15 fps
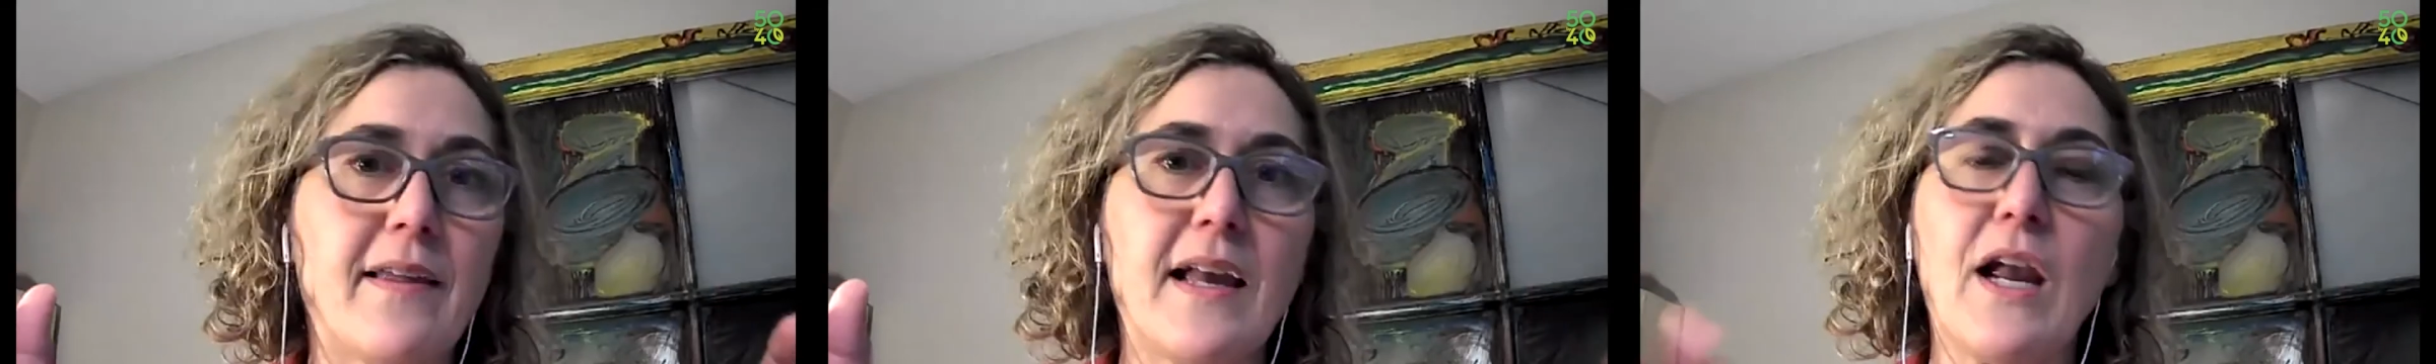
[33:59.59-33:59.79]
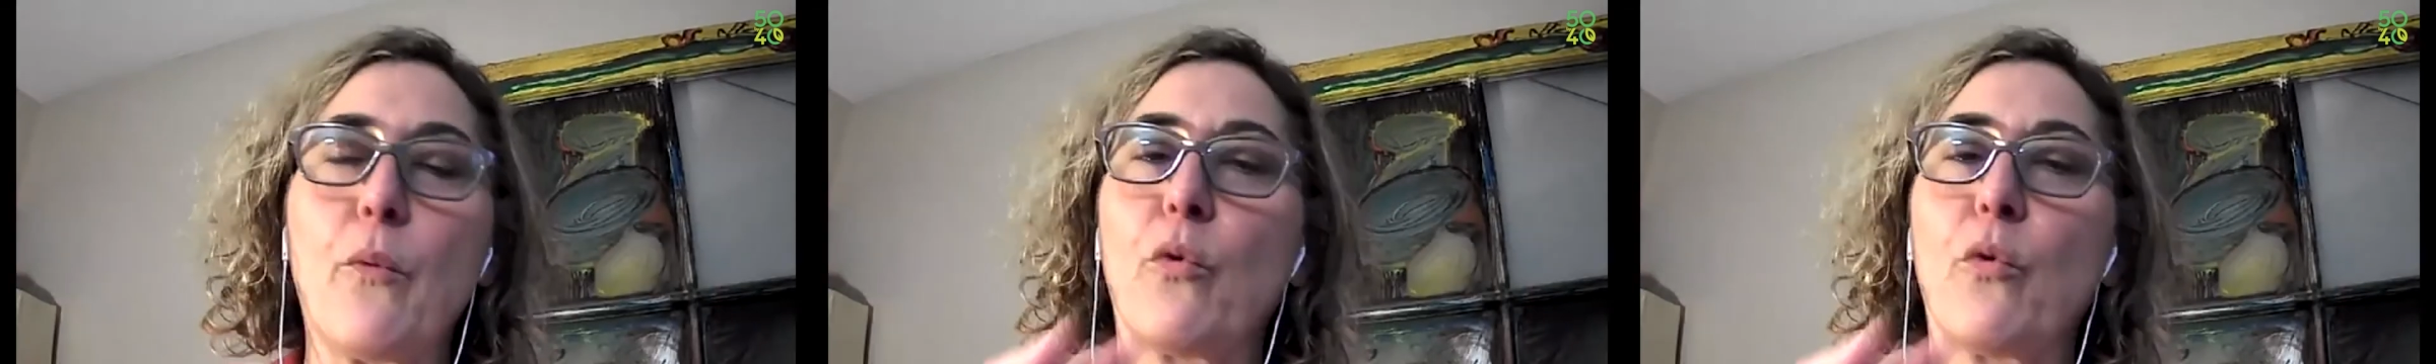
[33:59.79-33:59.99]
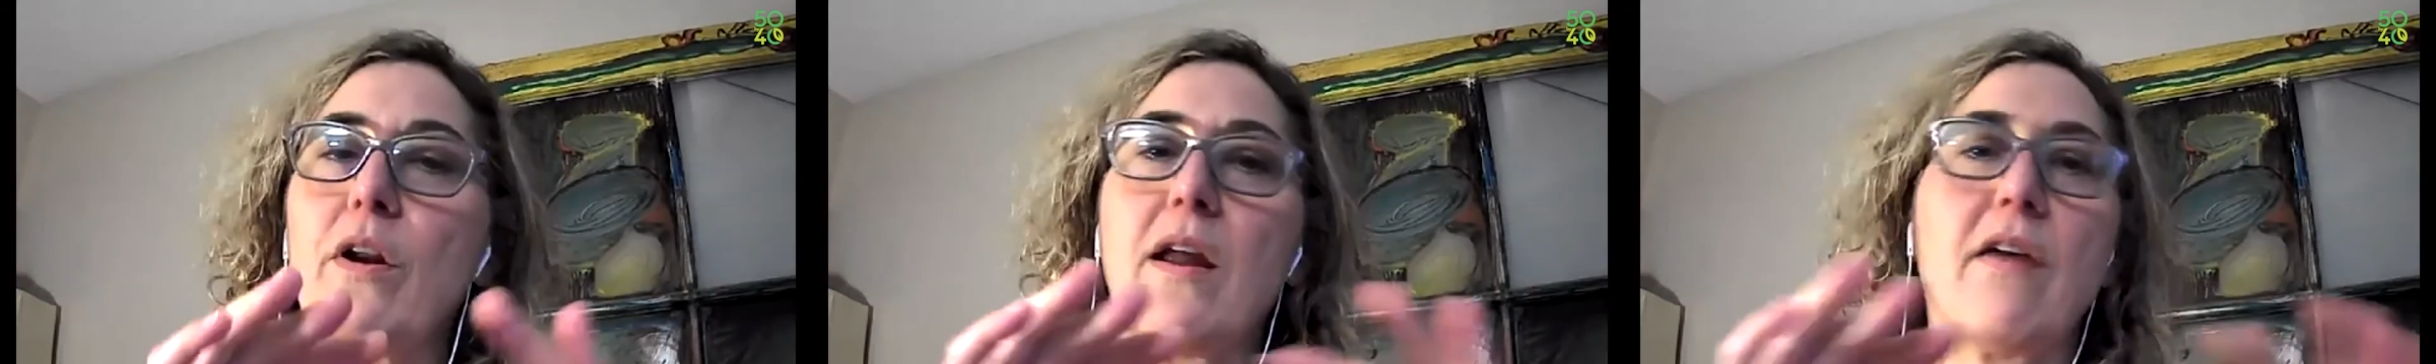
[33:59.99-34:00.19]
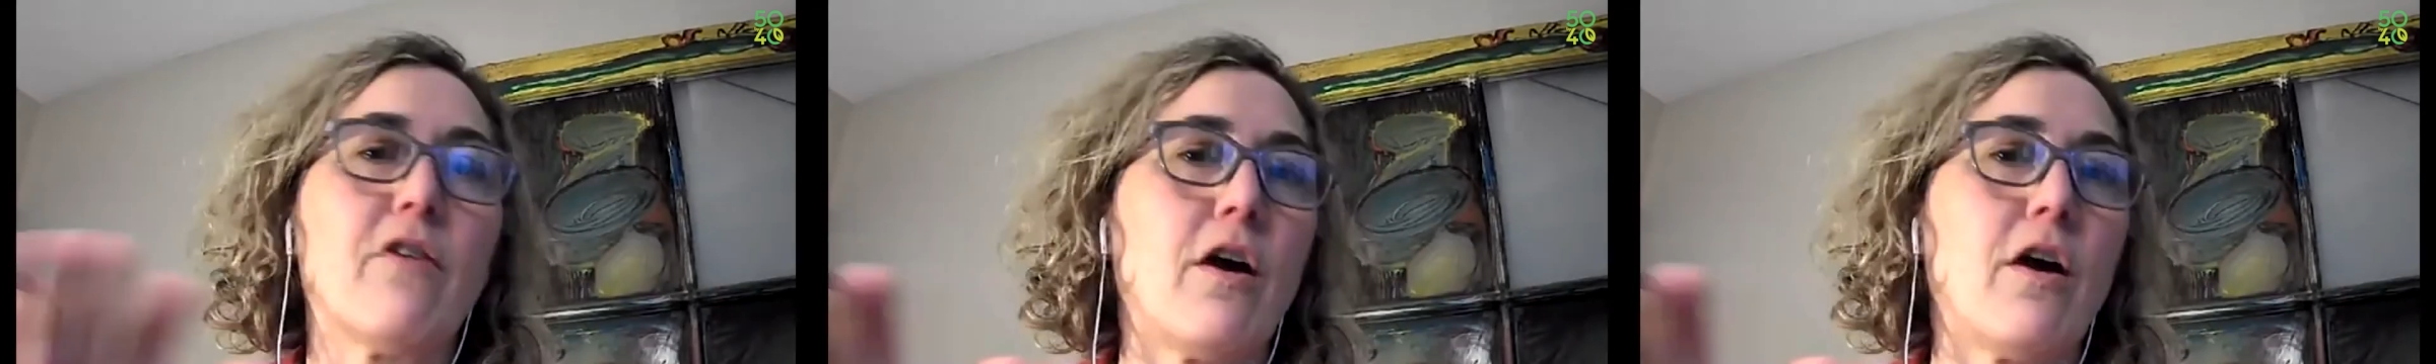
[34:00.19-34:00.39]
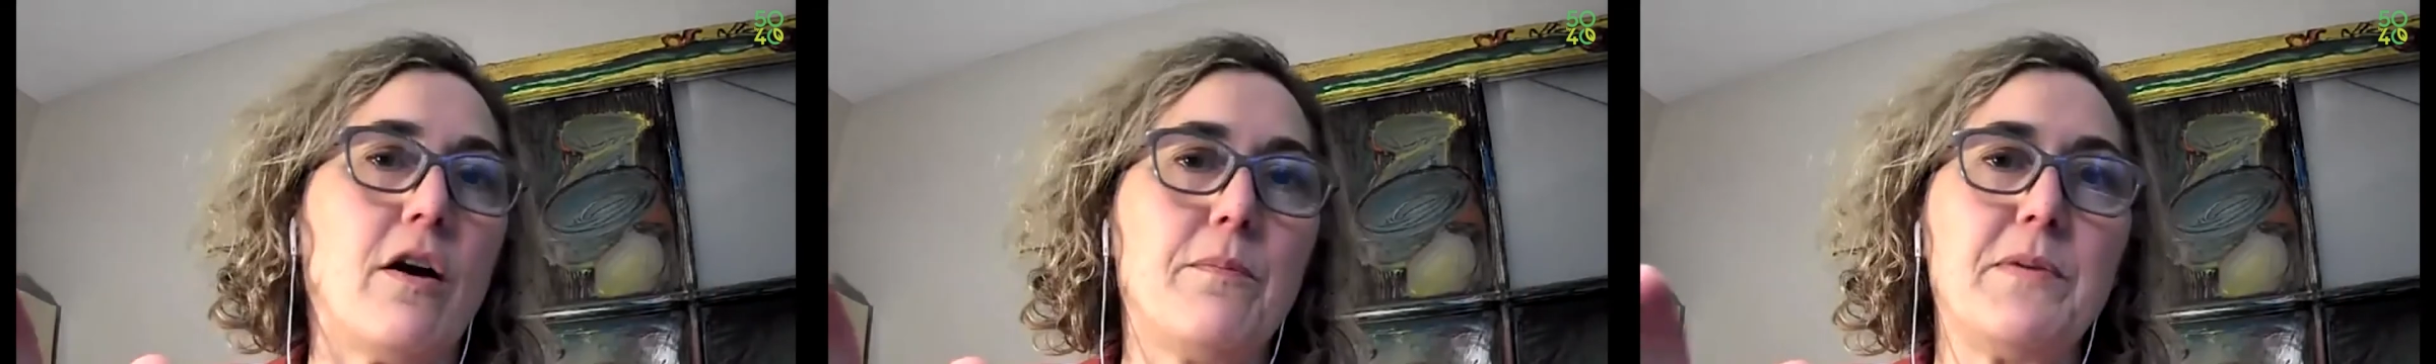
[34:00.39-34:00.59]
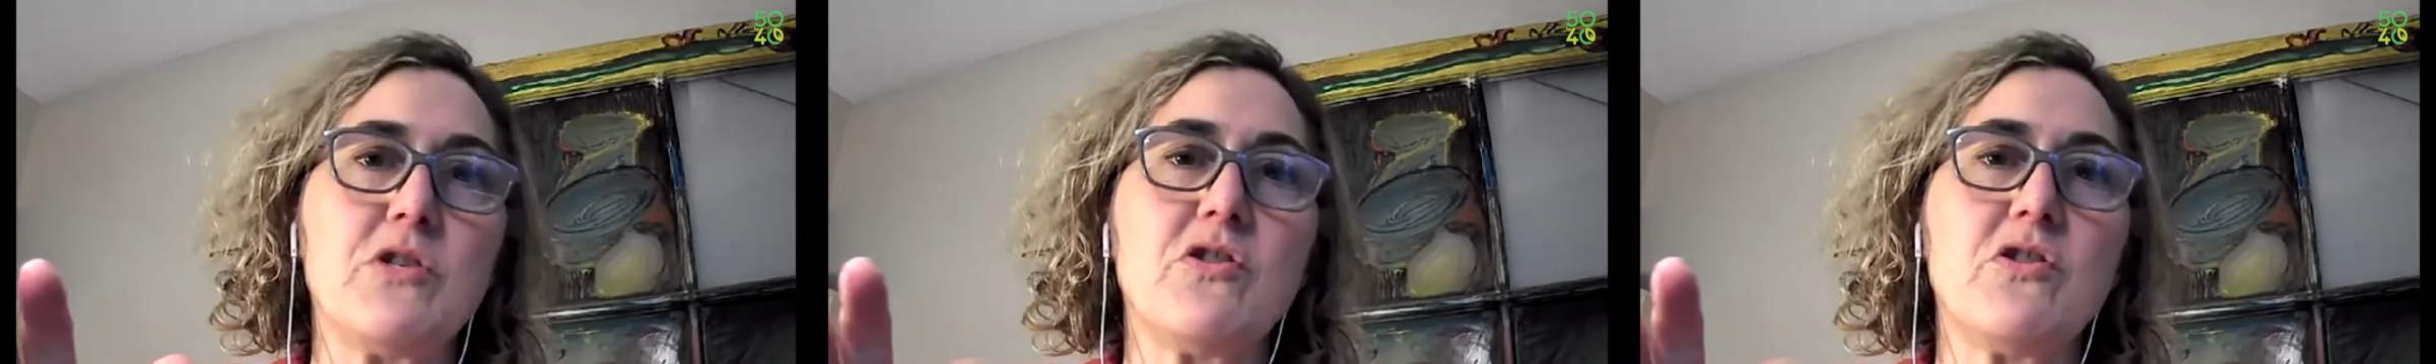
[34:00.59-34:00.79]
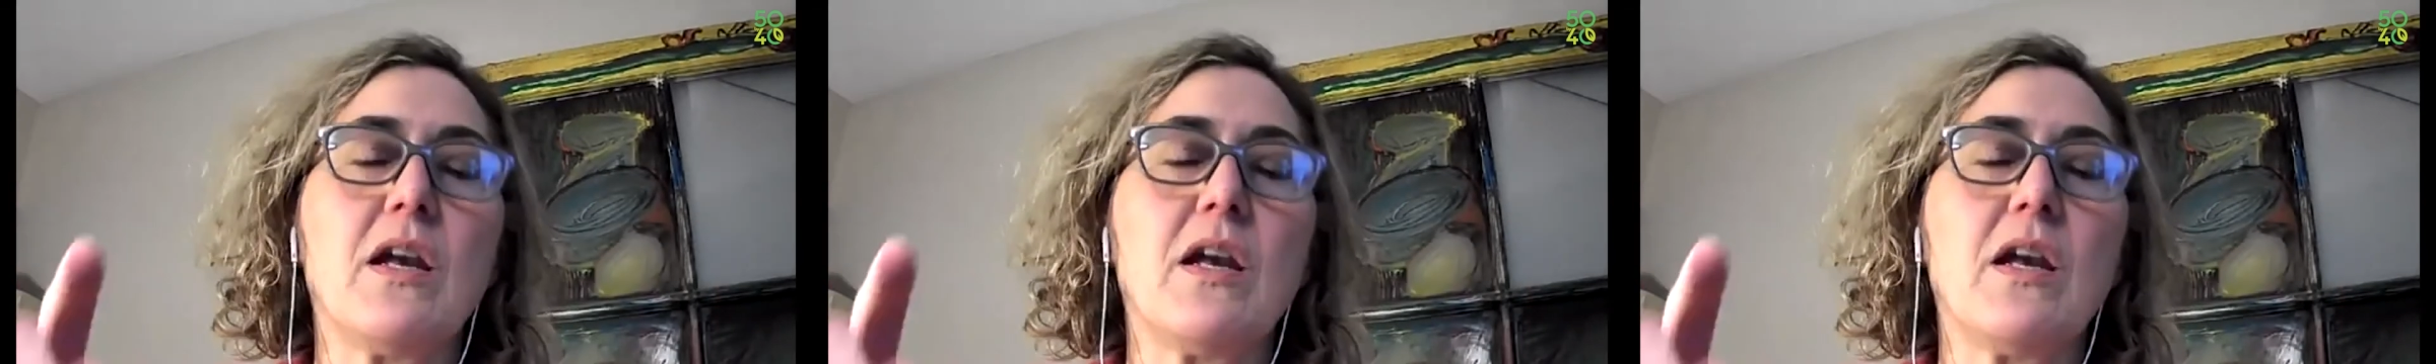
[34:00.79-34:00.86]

We're never hard pitching.